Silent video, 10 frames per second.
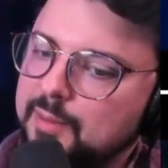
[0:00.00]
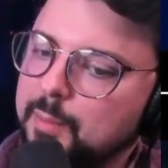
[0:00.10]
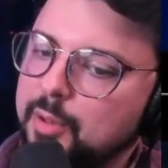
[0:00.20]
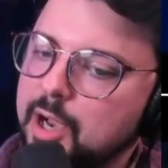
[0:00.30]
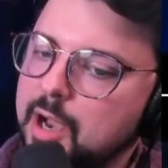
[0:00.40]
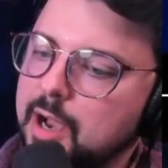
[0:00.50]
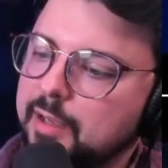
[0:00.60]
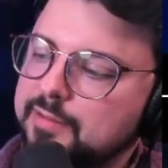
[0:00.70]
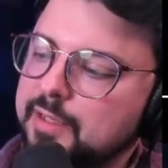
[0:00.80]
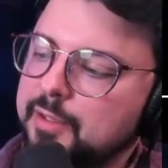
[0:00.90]
Bruh,
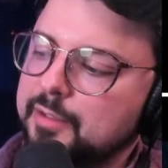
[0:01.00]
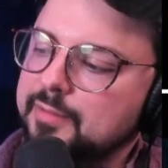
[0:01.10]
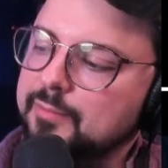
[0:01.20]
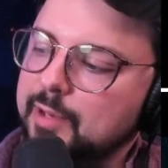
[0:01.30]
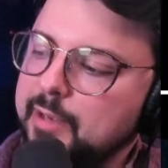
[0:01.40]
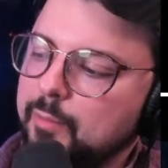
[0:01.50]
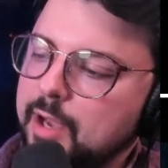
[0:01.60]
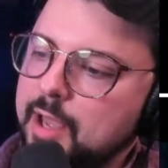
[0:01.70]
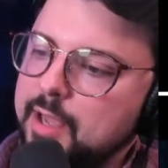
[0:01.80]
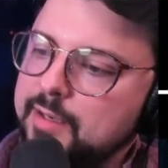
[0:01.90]
dude. Wait,
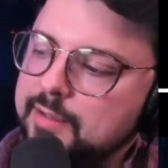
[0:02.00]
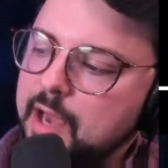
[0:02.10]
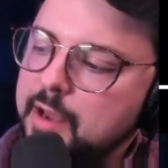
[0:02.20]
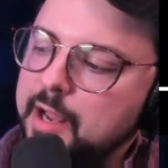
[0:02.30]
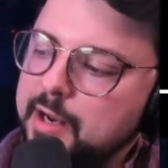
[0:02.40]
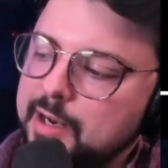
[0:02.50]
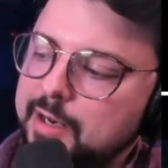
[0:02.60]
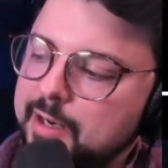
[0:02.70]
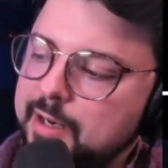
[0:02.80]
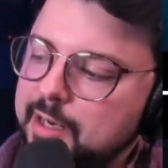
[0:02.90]
what? No, no, no, no, no, no, no,